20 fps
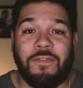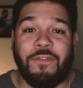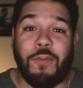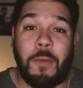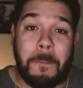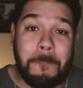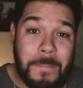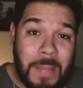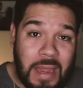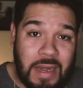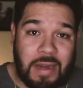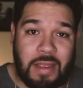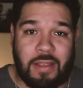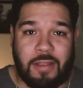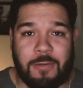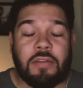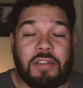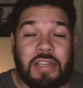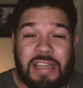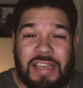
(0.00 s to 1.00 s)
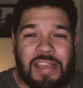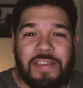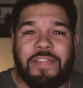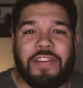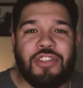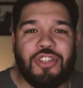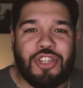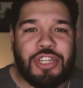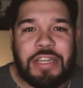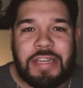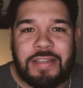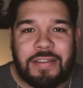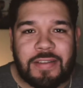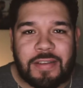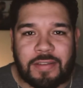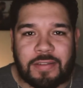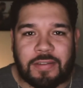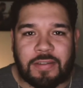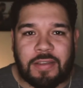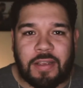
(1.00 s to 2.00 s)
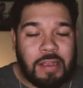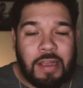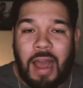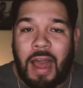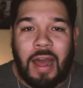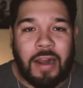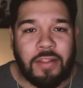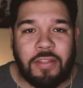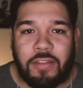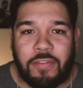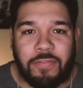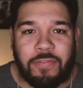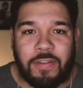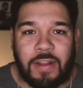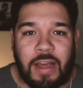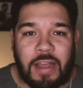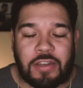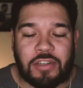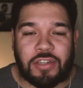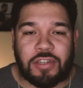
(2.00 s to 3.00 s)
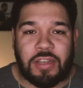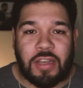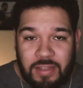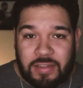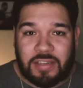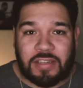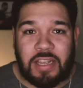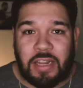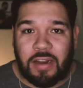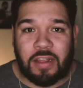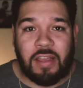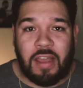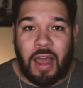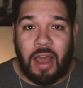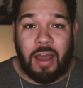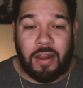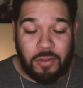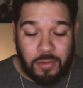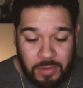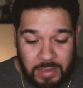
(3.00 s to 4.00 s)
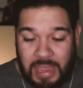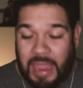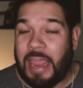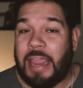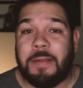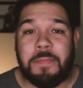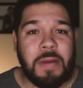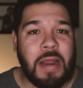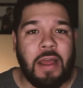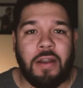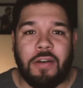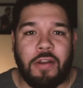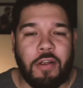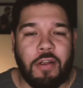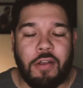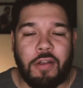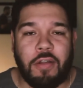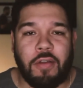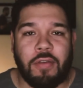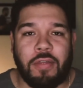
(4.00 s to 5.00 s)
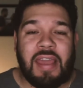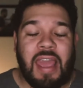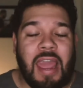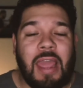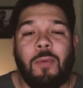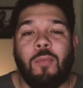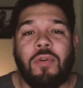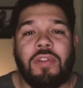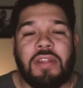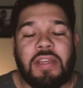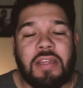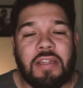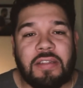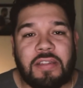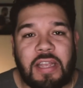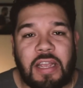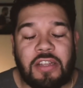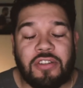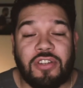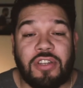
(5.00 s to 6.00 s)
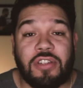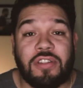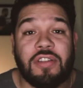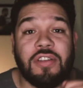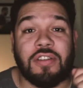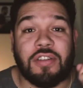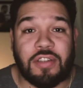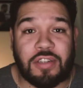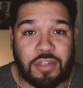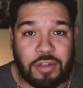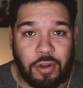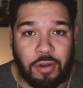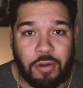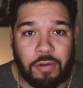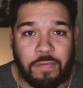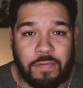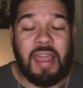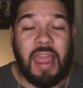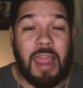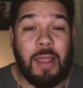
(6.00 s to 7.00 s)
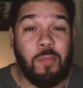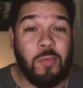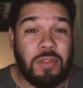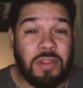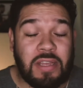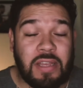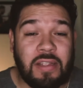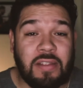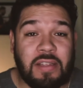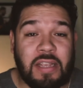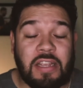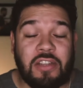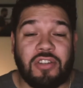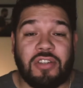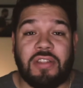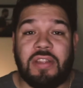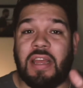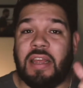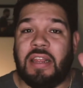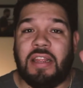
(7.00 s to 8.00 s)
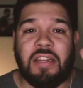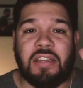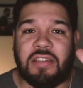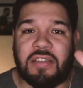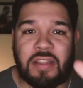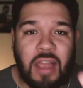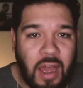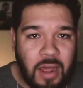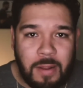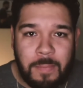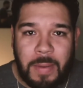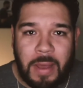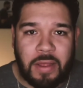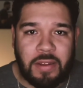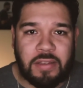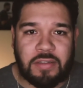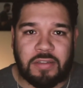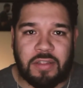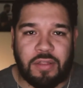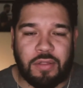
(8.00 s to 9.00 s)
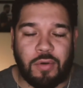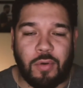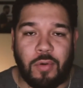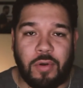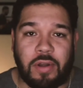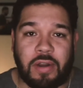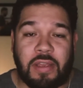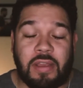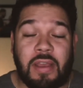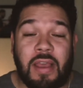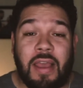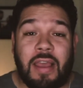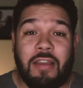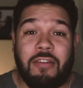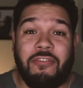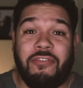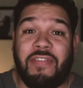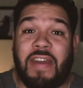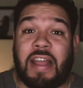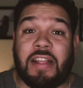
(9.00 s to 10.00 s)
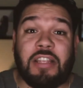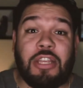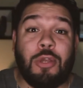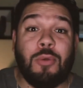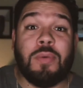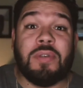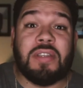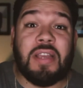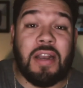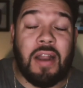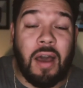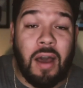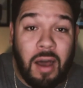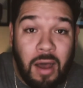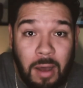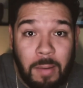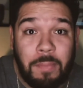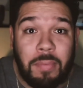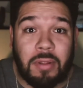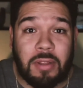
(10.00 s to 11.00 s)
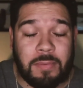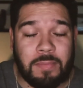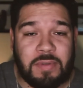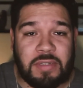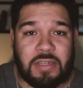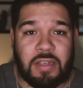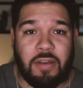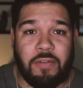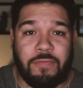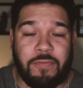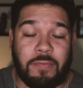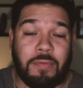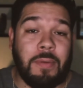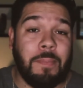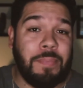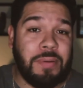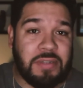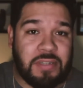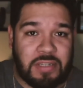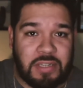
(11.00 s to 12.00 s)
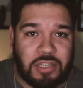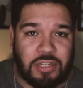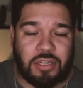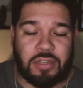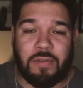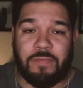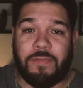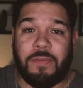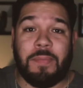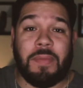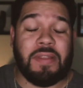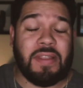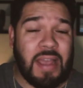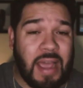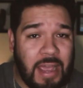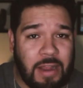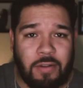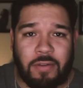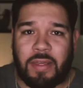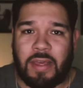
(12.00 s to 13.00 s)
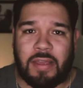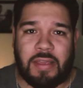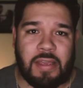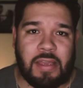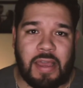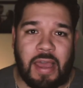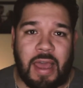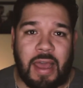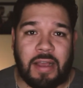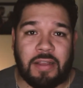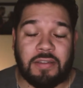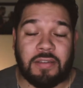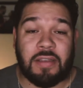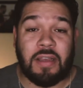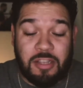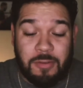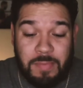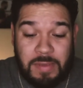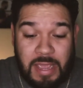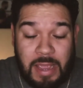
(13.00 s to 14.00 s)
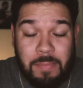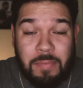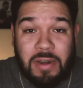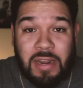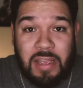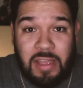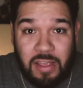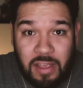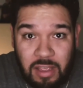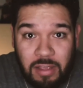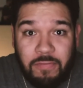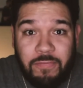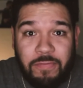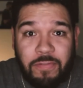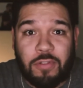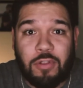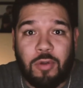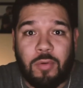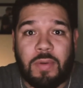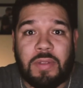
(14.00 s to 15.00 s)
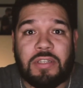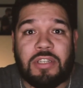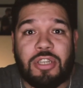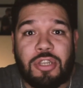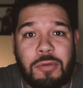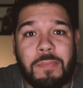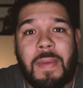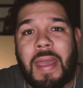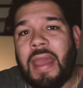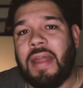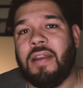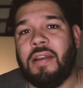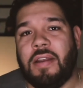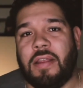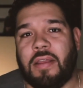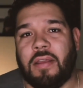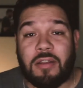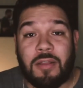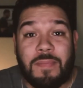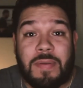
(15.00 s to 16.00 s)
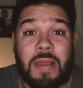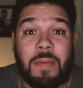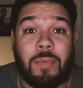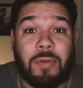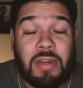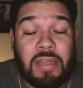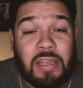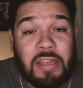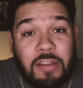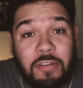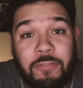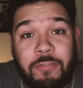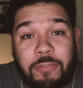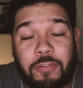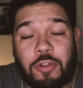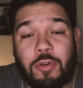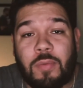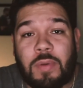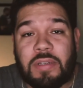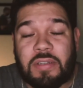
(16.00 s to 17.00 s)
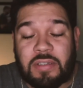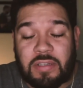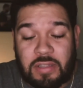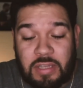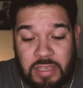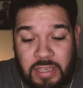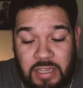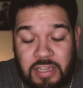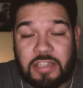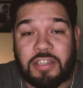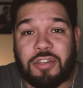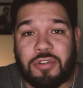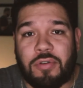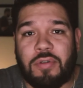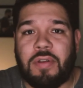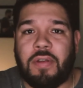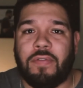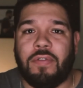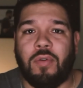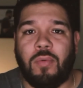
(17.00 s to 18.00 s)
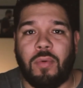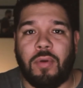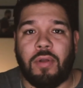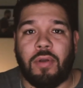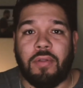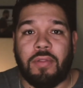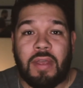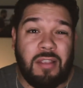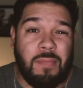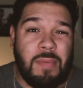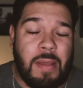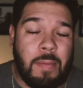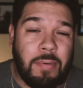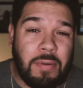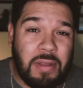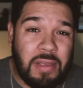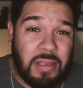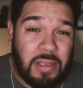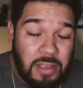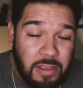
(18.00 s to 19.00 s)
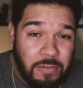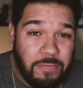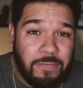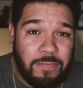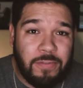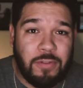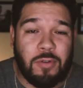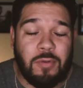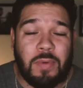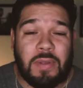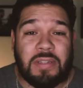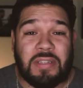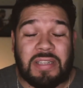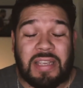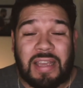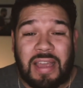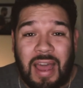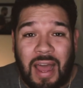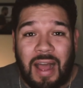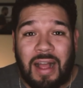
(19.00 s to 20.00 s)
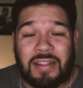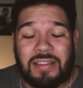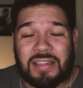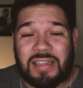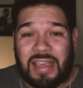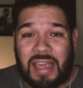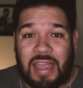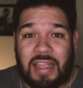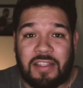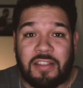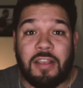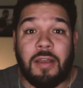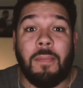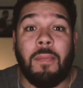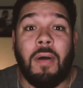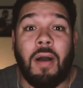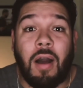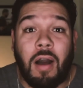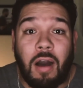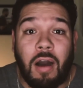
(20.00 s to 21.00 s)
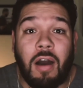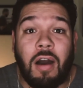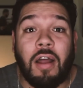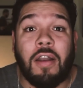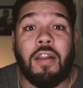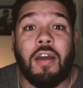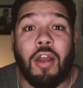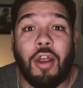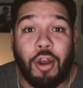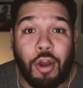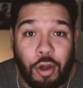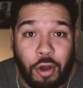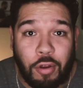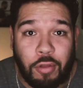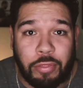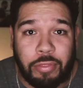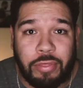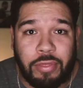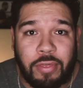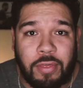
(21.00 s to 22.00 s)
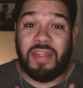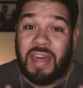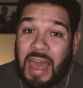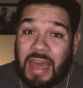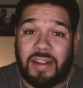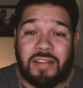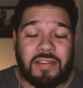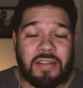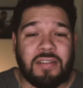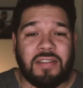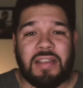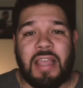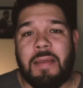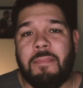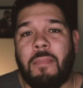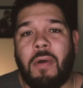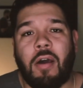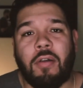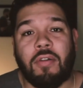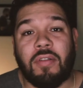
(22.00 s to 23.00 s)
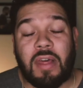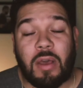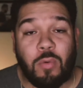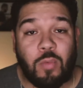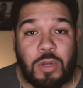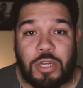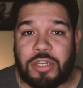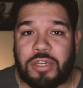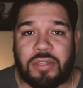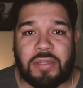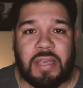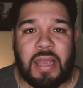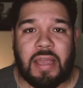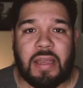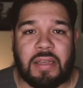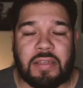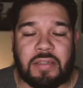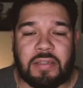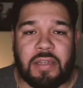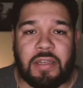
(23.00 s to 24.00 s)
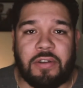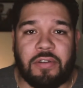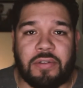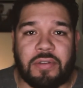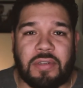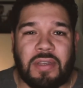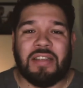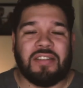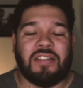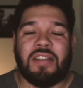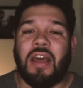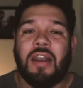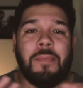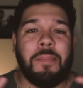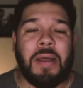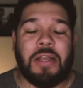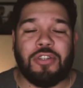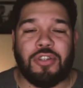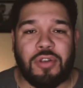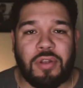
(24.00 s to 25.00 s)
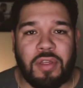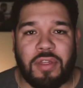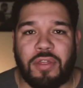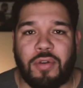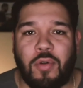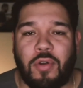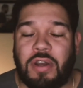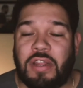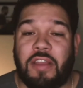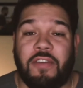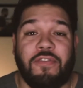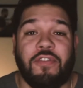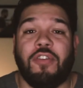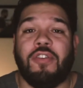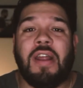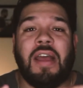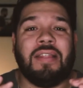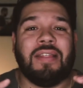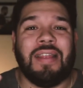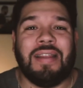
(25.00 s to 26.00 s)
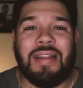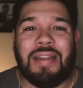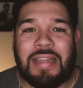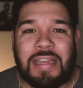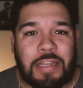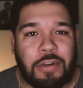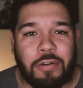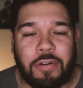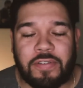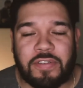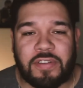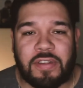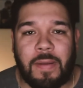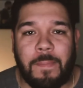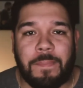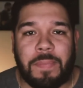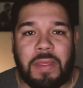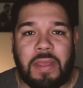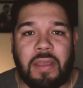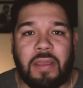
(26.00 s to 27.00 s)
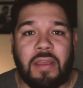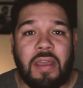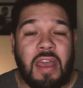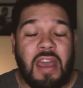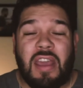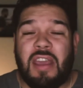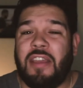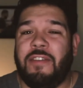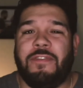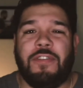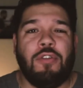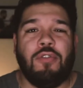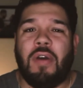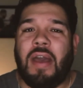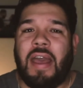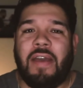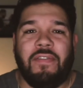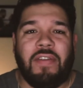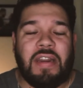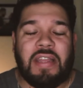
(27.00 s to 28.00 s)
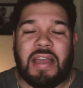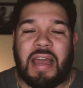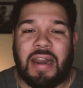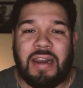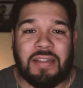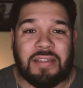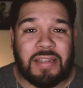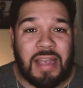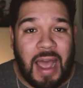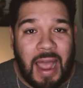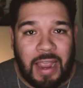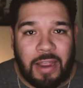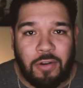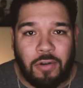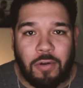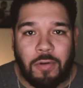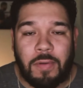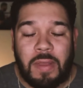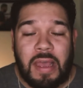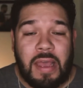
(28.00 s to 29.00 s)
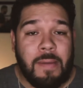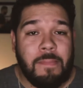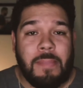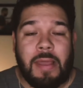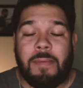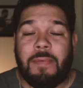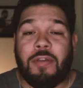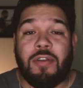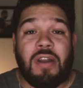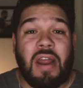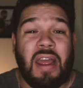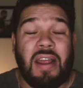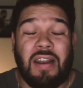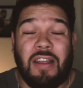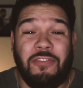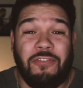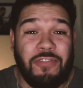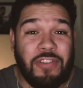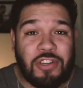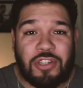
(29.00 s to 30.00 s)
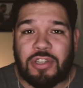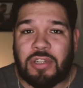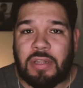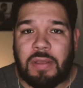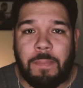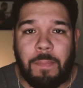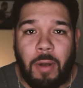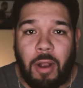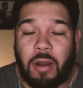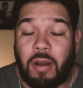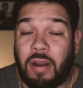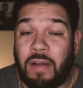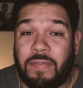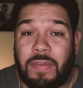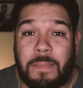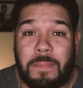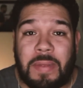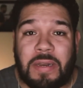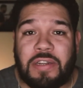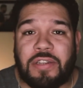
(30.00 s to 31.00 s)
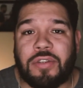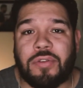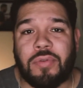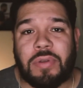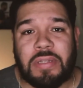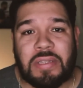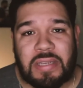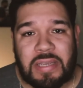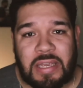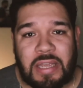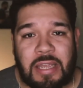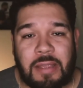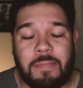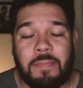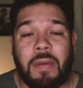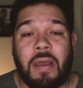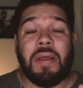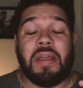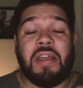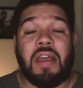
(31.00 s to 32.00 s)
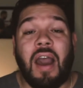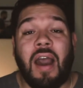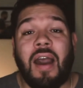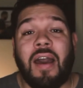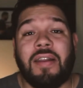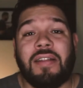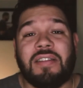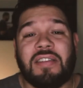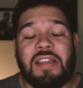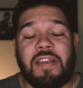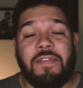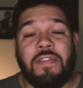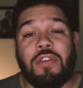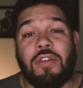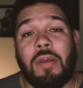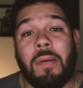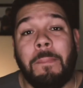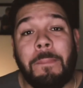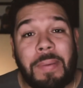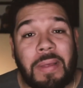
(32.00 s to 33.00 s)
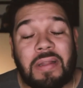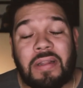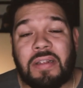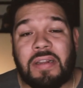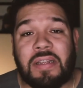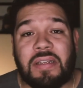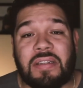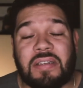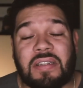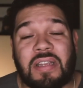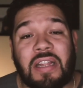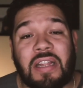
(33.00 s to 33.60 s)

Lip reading: for many." See, even Jesus, God in the flesh, the Son of God who came down to earth, came with the intention to serve, came with the intention that it is not about his authority. In fact, he was going to humble himself from the position, from the title that he has, to be able to influence humanity, to be able to influence the history of the world, to be able to influence God's kingdom on earth. That is the same model that we should take as leaders. It's not about your authority. If you're not the leader of something, if you don't have any kind of title, maybe you're not officially part of the ministry team, but God is giving you abilities to